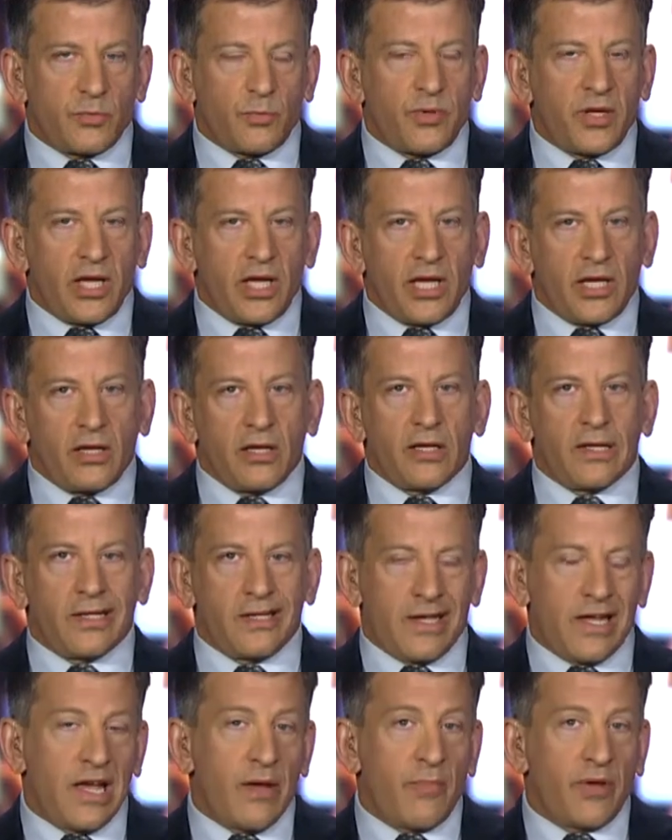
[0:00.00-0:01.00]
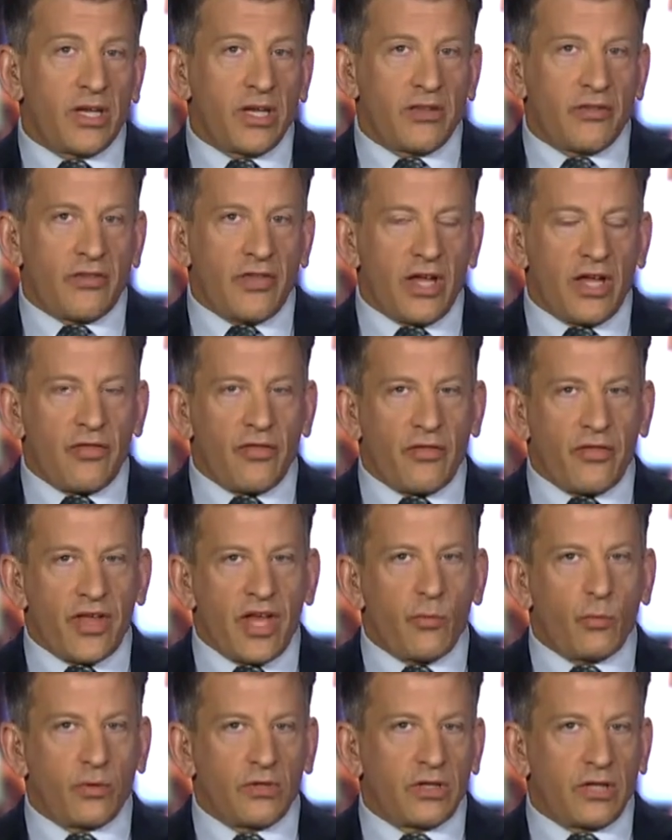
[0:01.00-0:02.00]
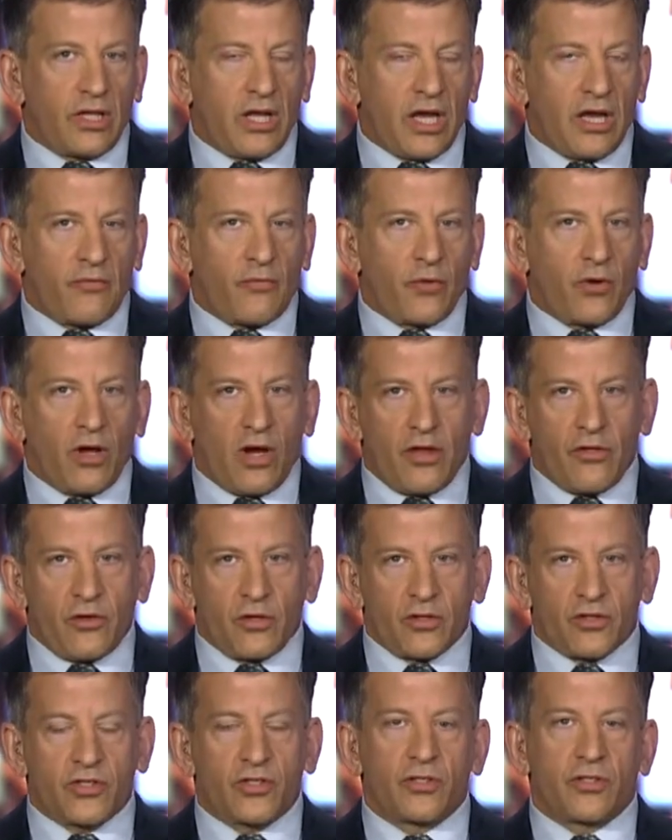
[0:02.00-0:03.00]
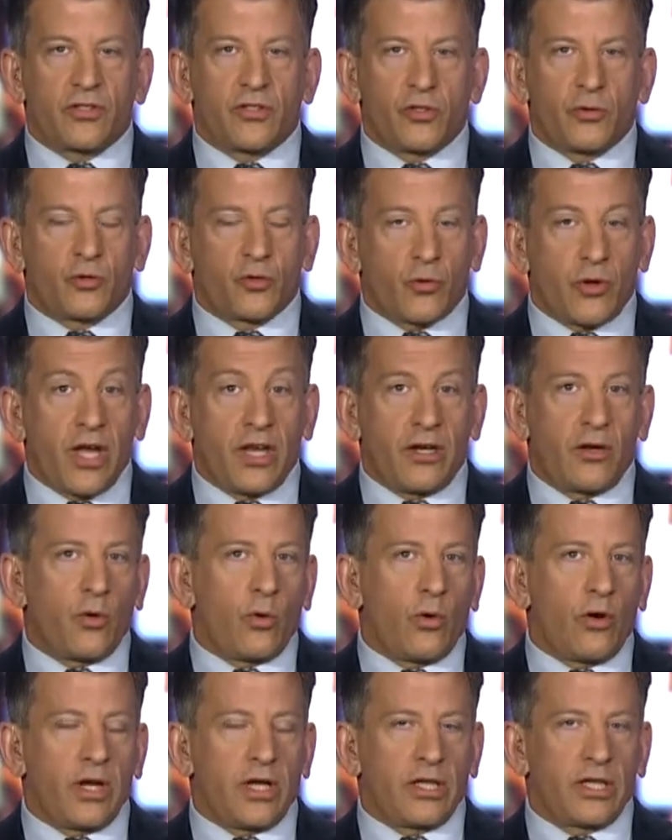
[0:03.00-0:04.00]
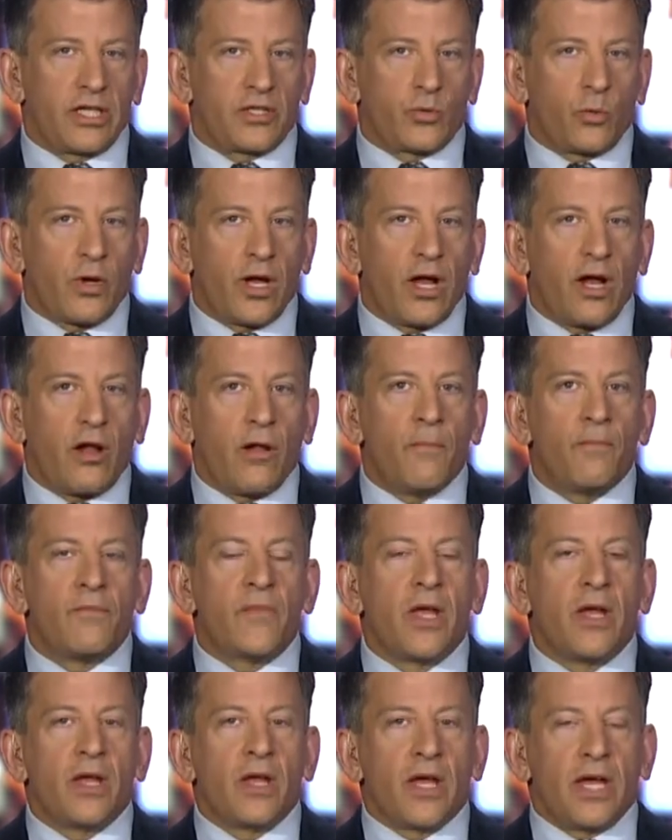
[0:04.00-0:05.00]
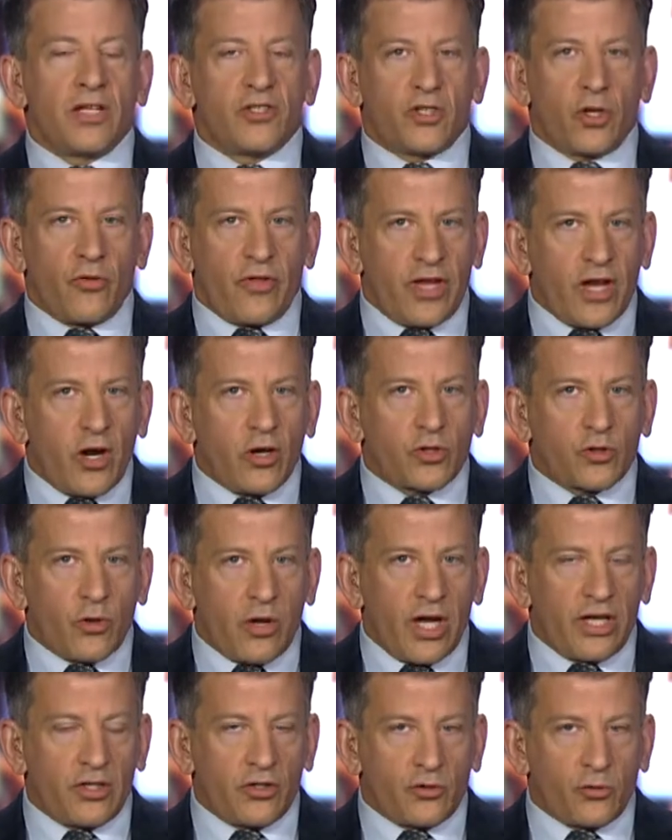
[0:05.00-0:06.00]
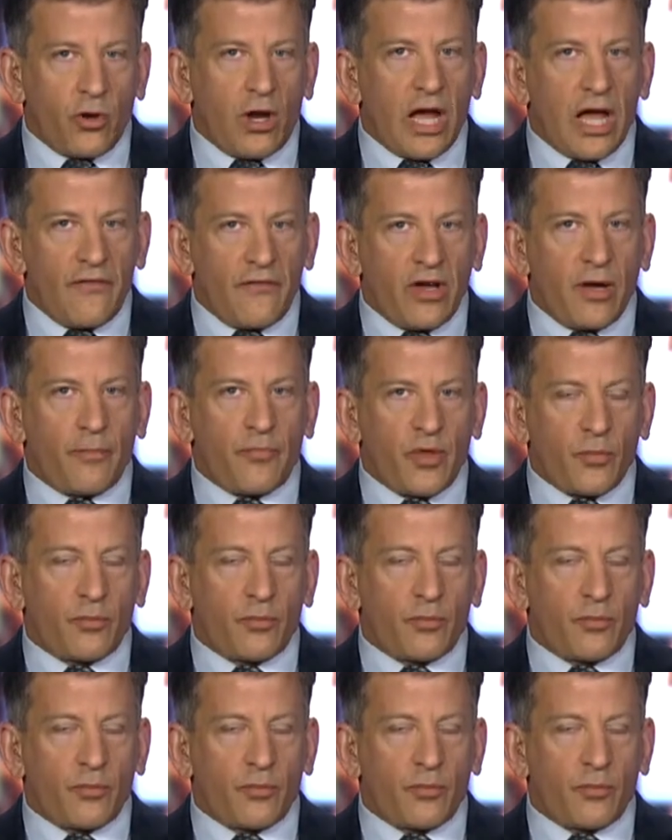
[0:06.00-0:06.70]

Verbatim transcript: being inhibited, then they wouldn't like for others to trade in oil as well. And so they are trying to drive up the